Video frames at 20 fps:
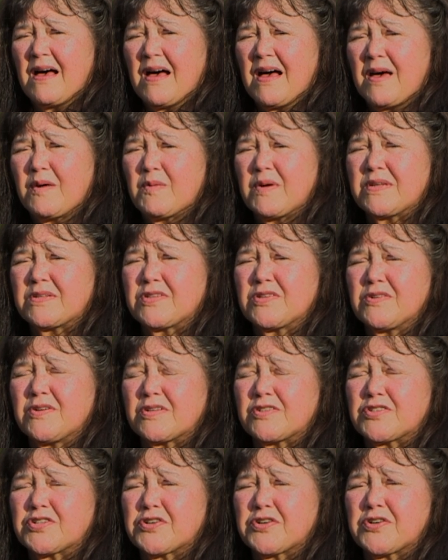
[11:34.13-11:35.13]
I went to
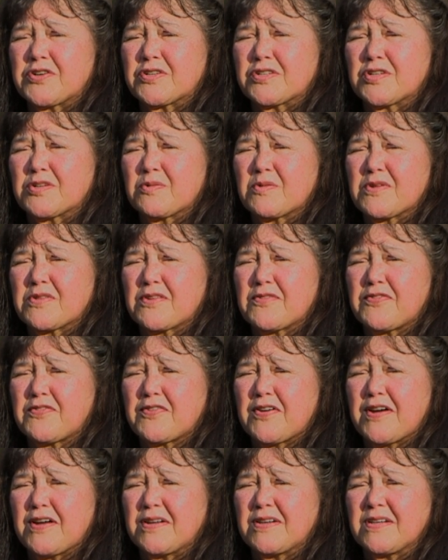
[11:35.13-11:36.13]
a church with a
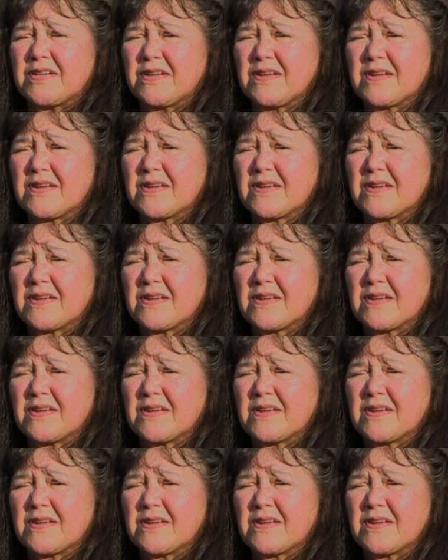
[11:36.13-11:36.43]
friend